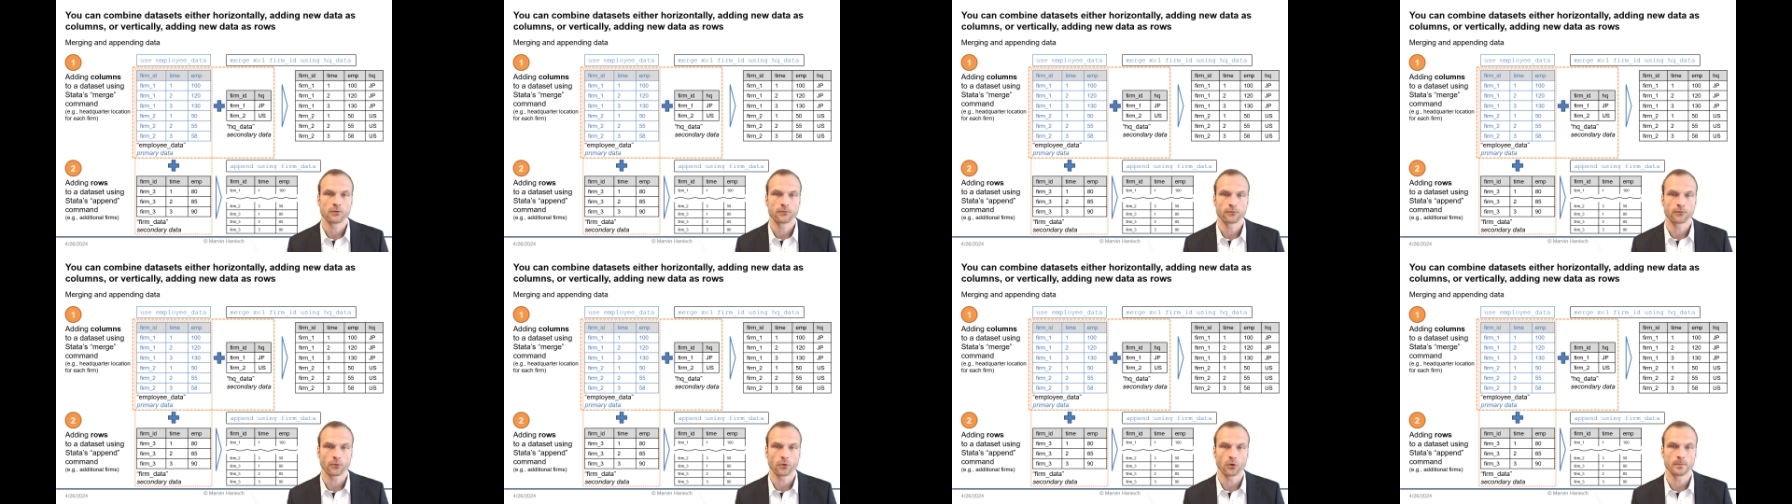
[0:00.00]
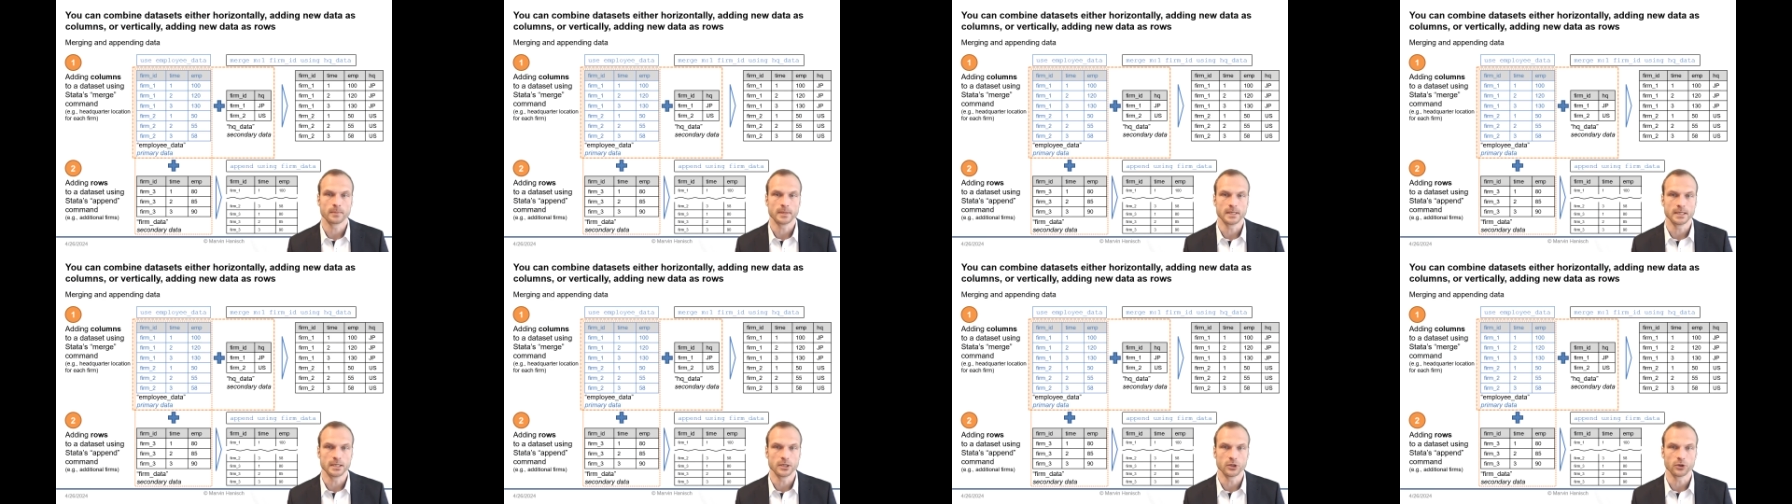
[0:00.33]
firm
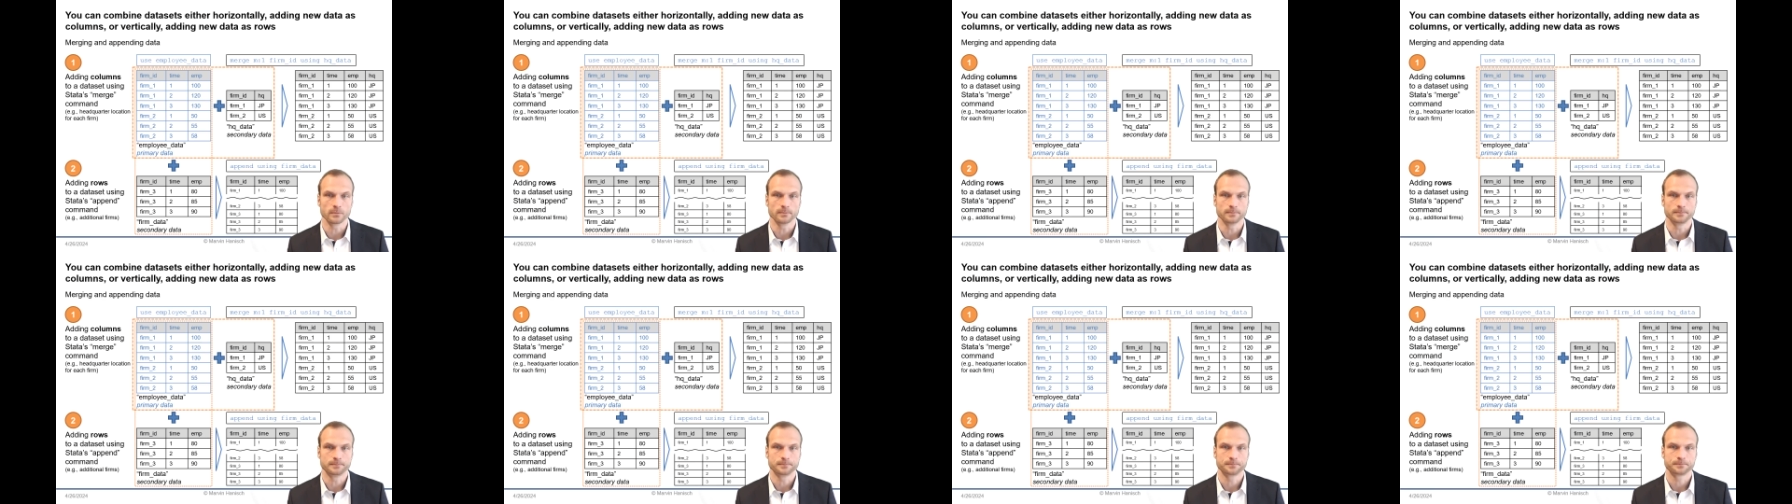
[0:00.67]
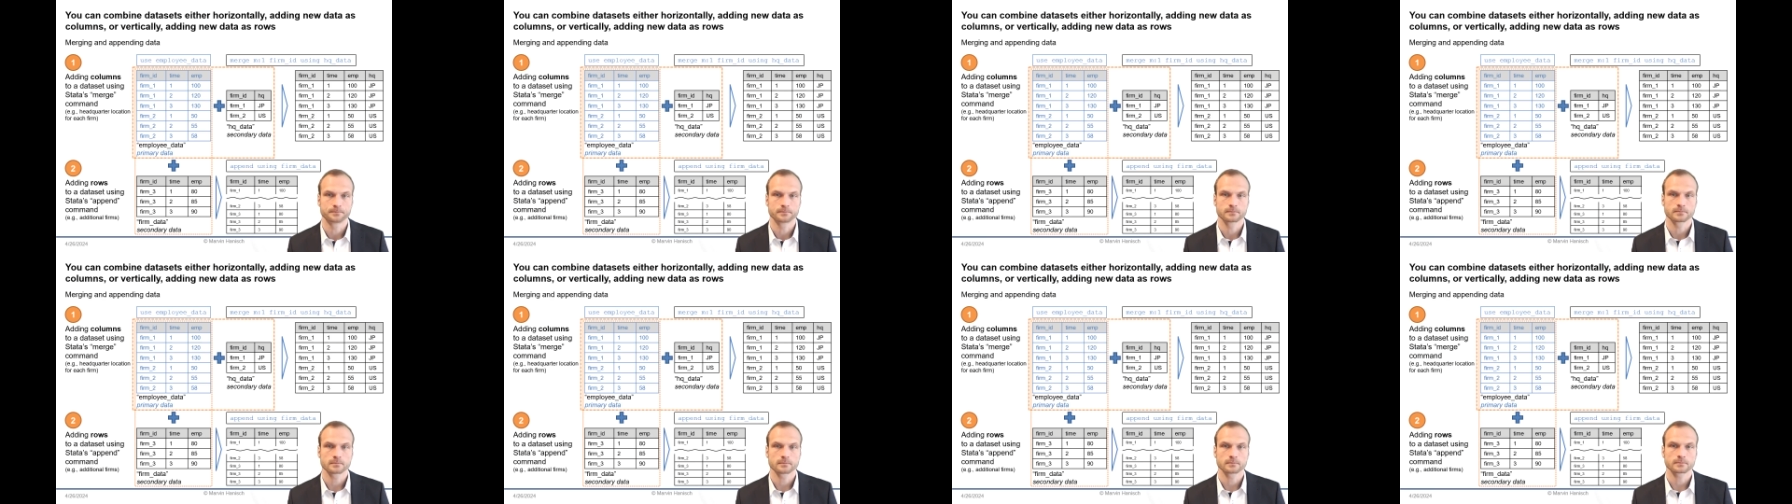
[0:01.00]
here.
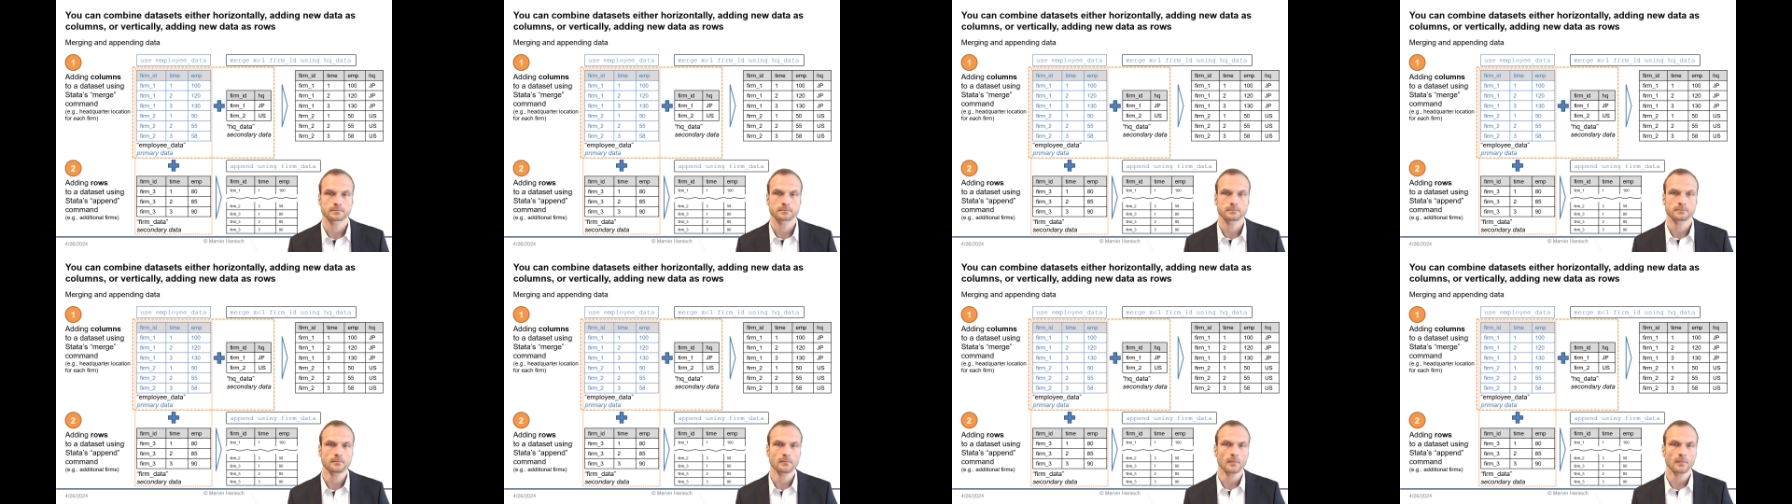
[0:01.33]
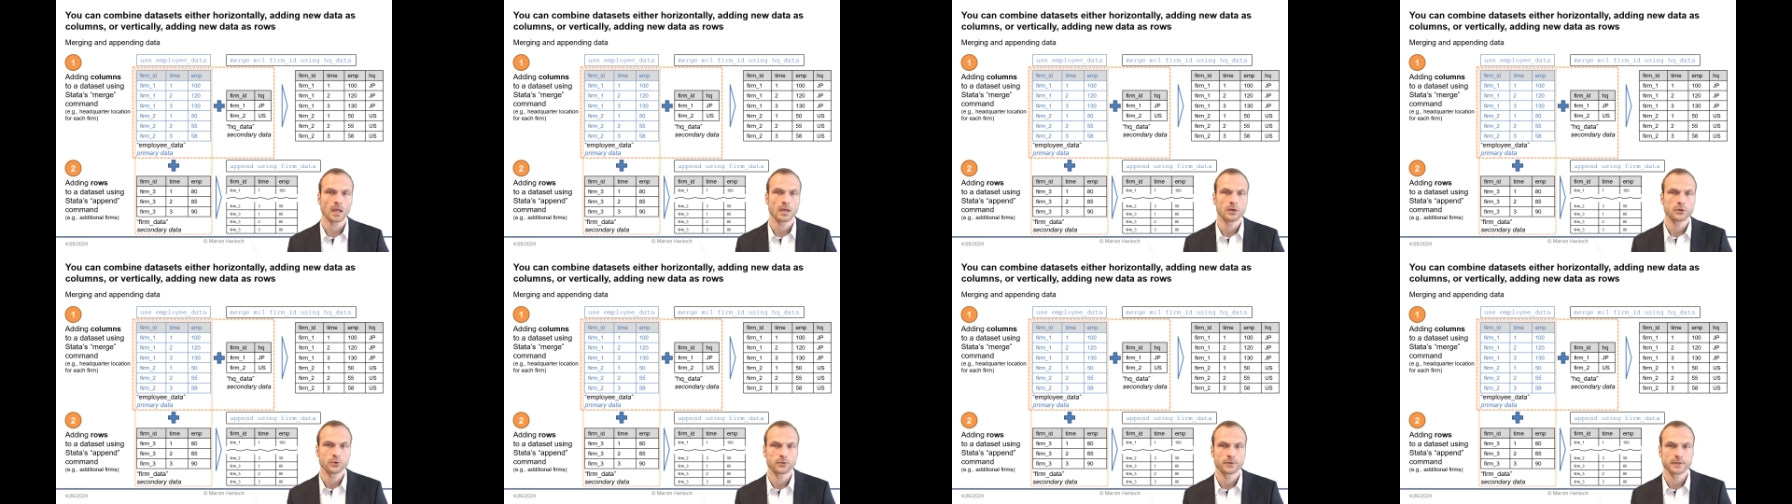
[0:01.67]

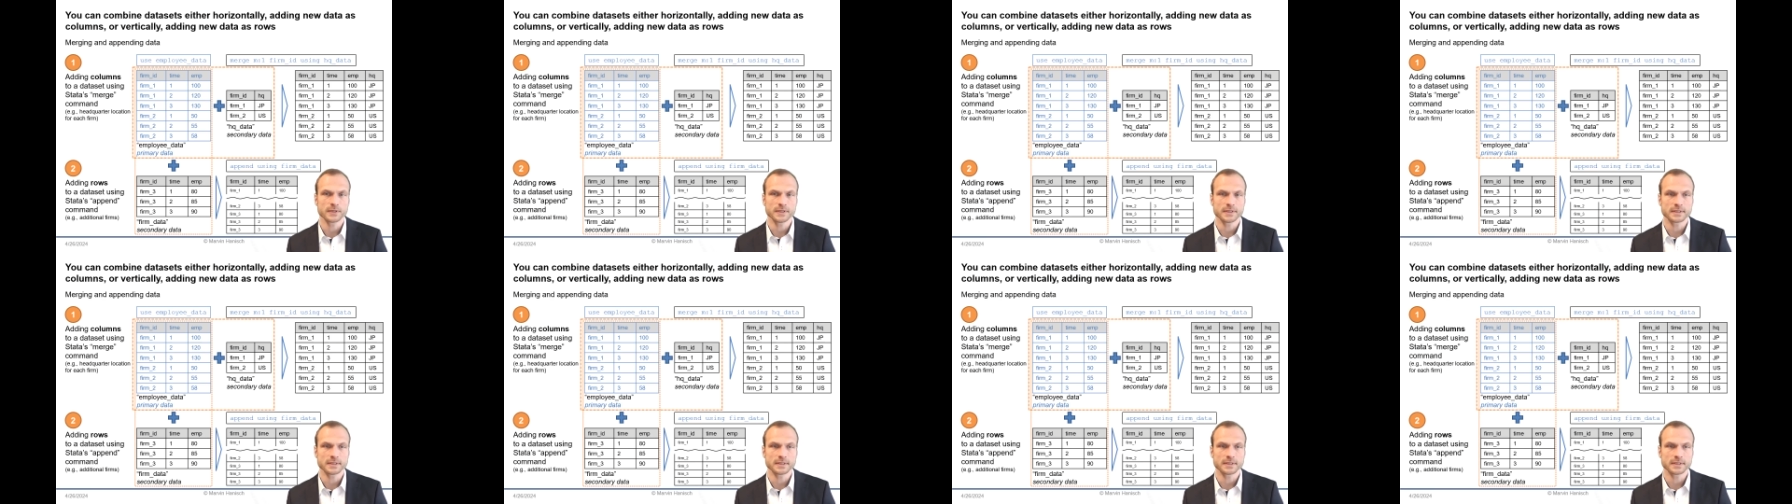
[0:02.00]
To this